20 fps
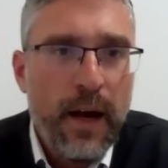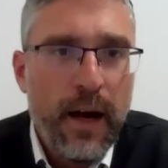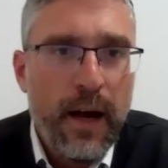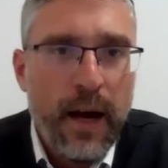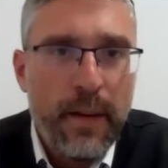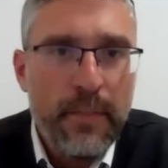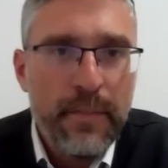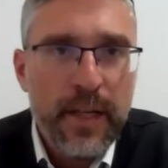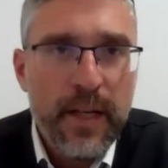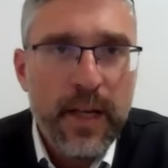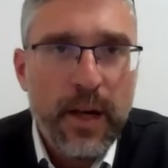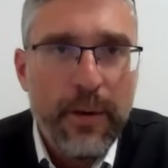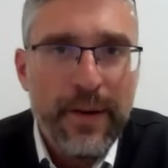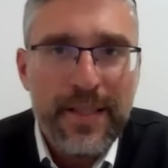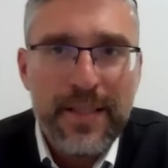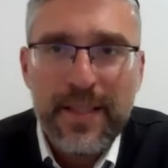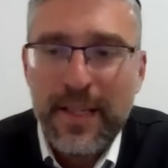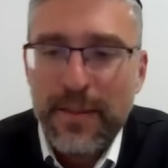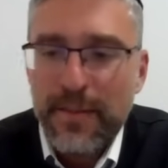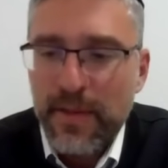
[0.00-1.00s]
Um, you know,
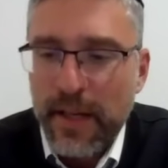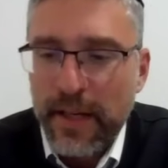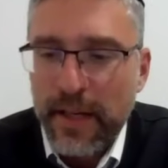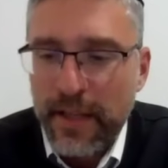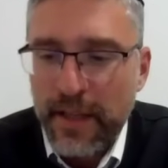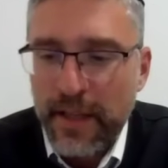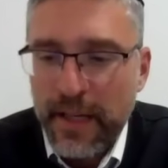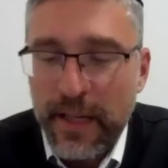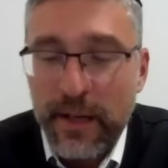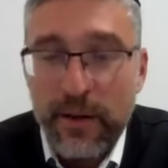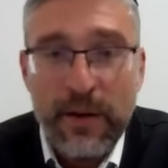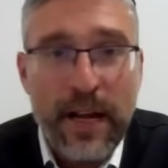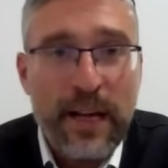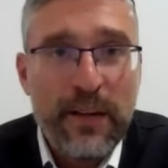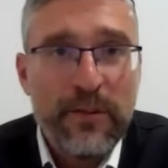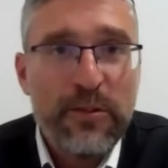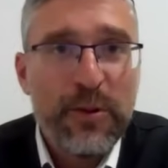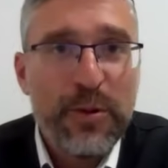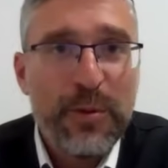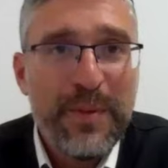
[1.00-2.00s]
it seems like in the
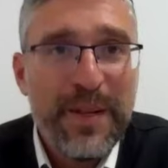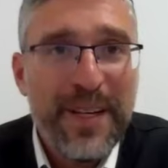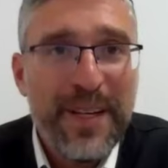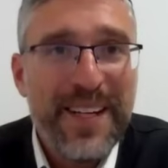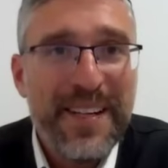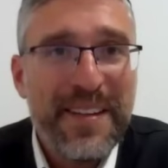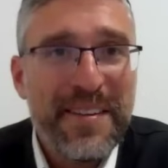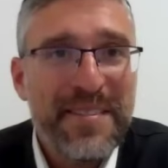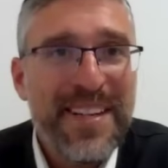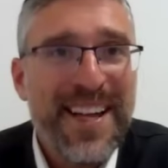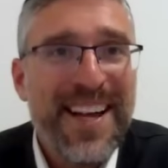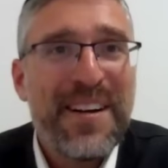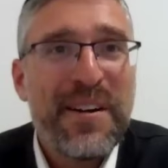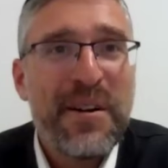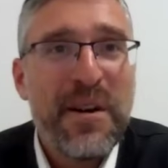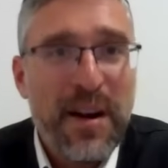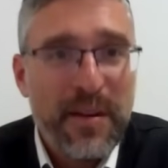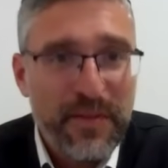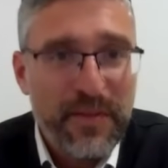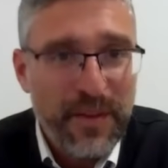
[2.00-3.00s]
international media, there's not
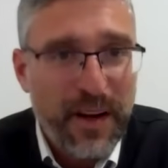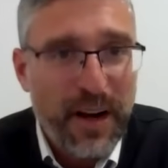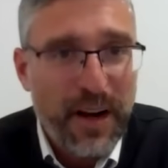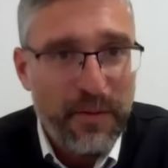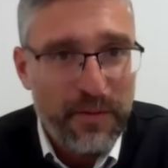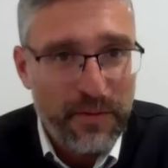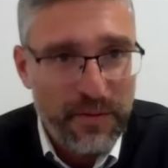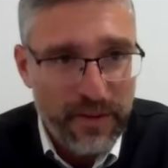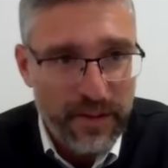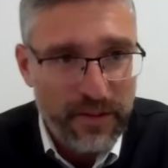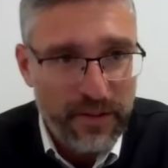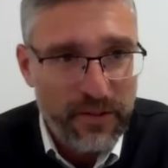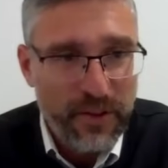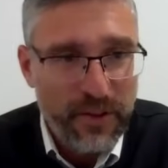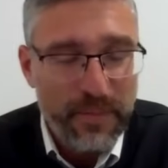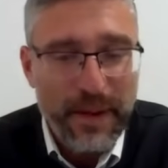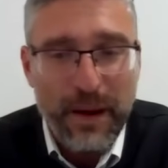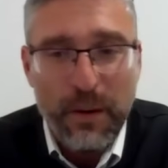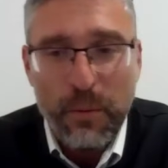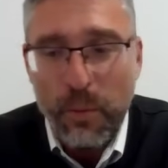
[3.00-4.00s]
enough coverage
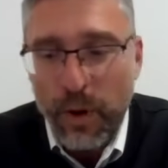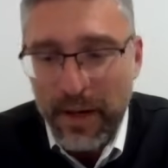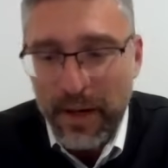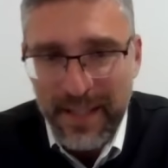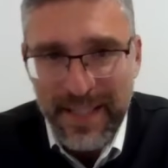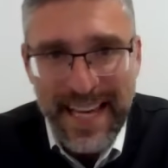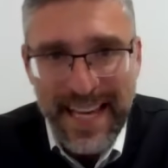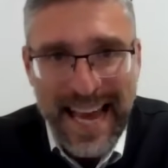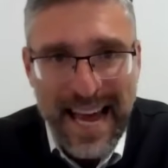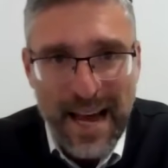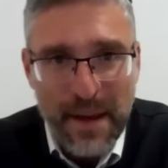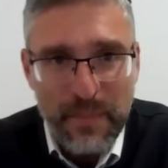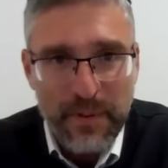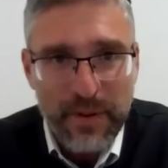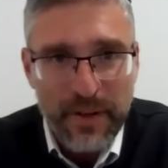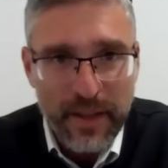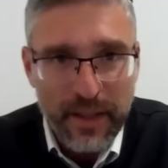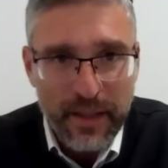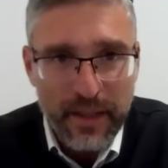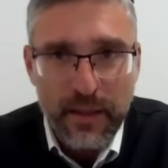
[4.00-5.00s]
about what is
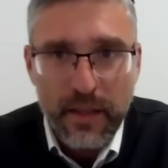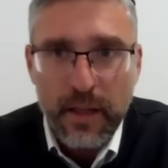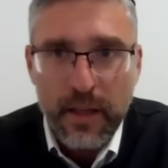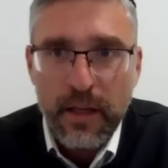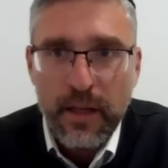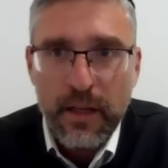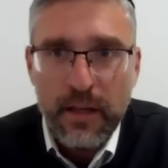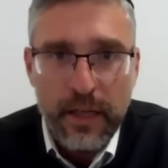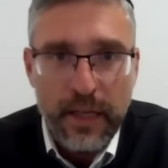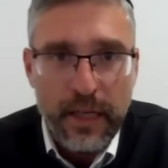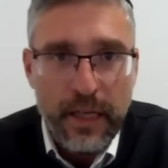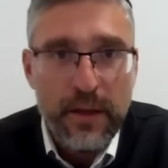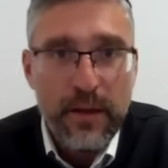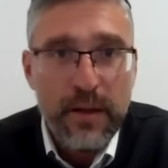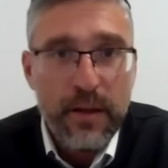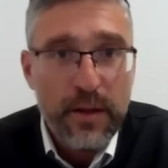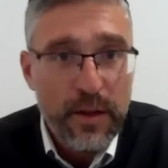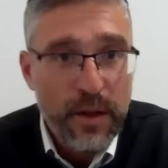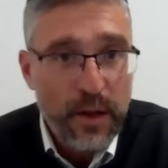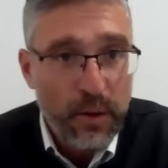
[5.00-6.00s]
happening
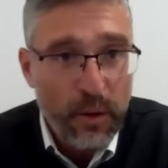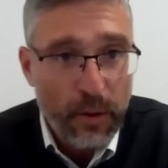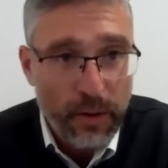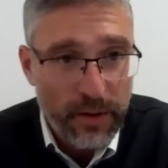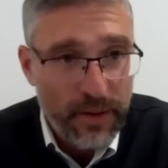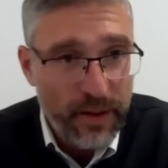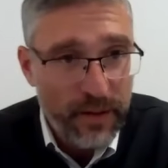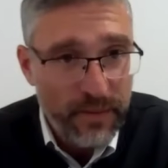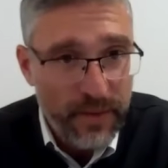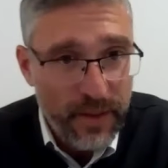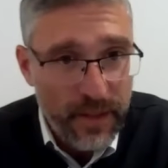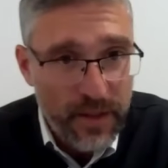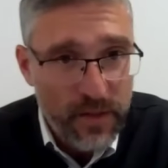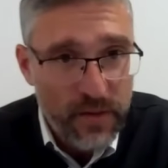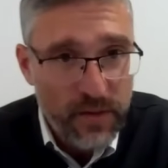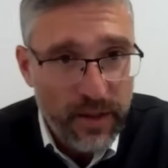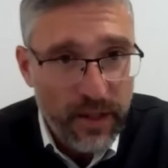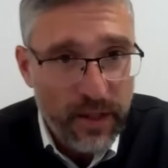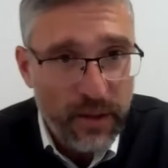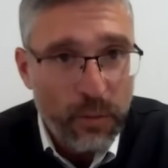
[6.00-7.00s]
in the north of
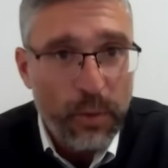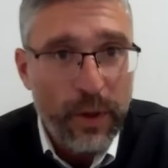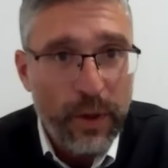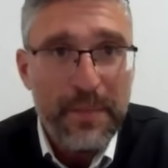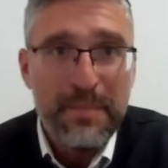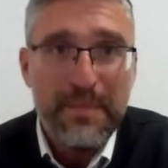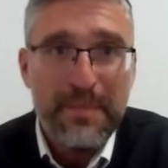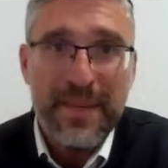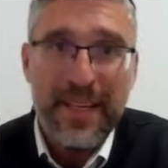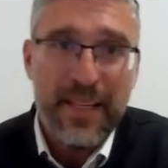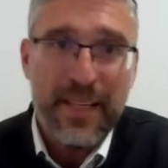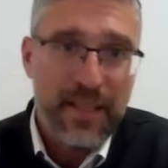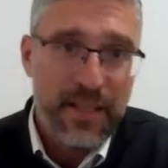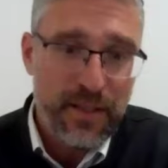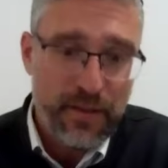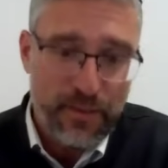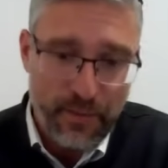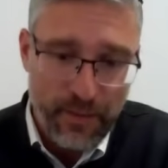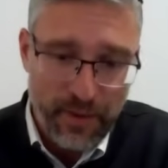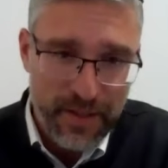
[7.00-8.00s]
Israel, what it
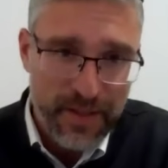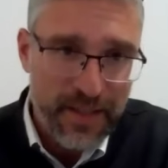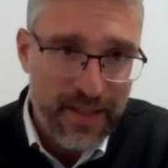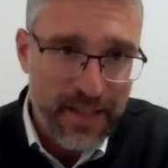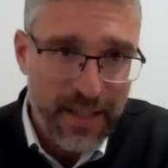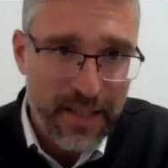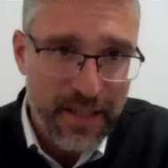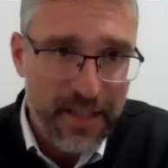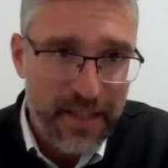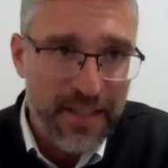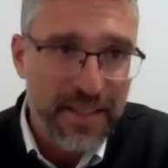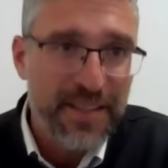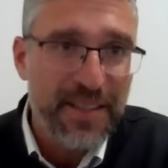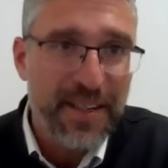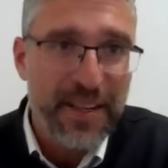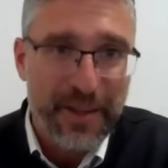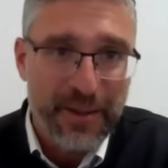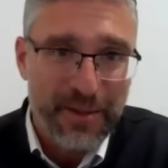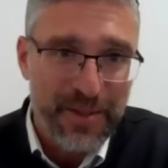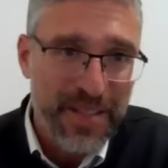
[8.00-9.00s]
means for the citizens
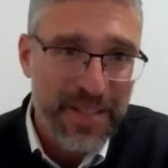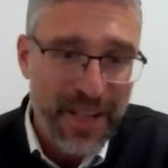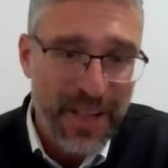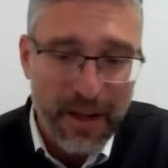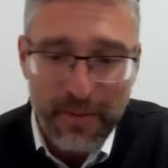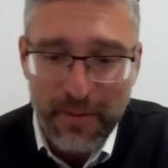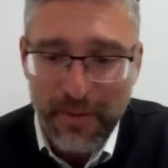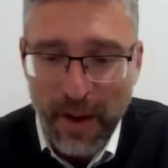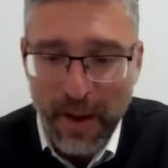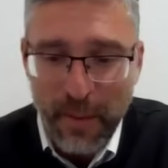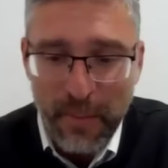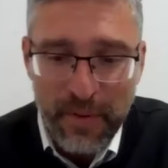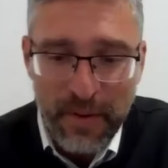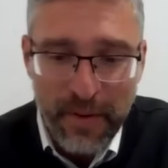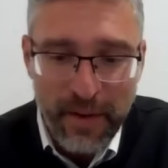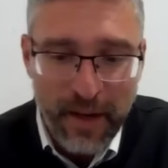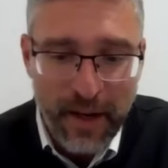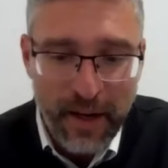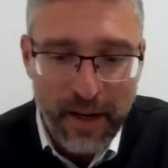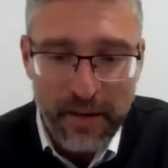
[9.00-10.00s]
like yourself up
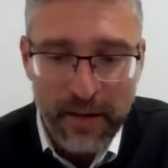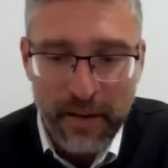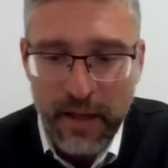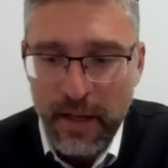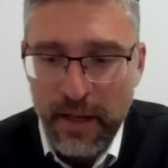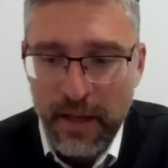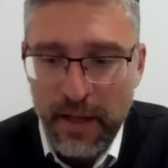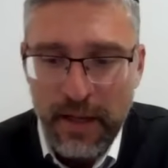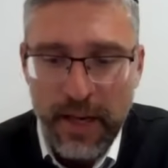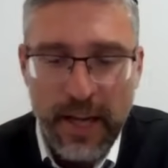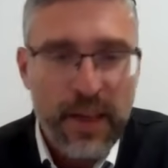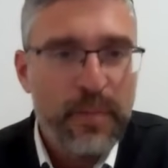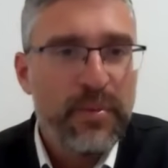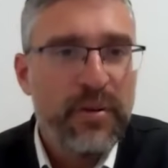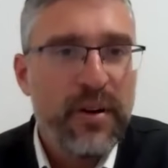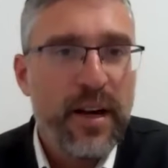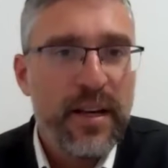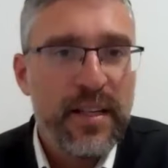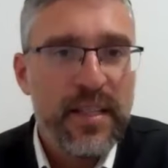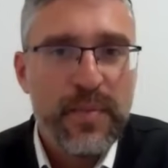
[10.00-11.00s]
there, and the
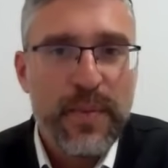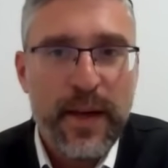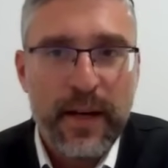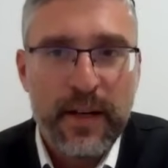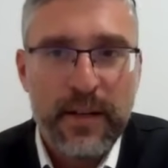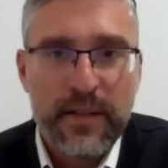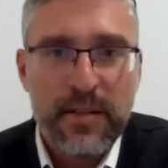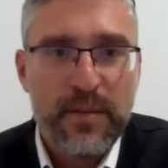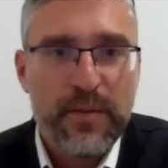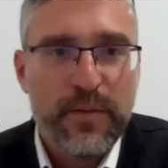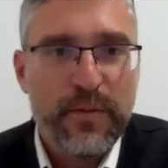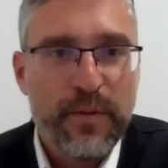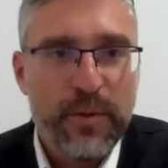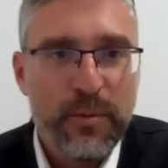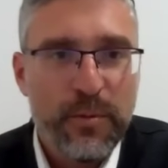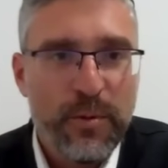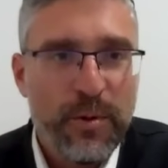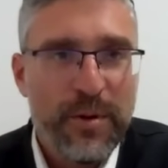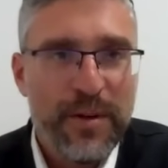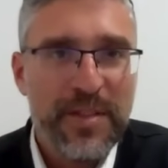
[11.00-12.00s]
prospects
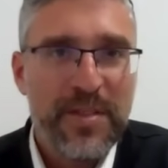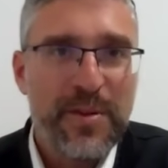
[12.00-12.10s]
for war.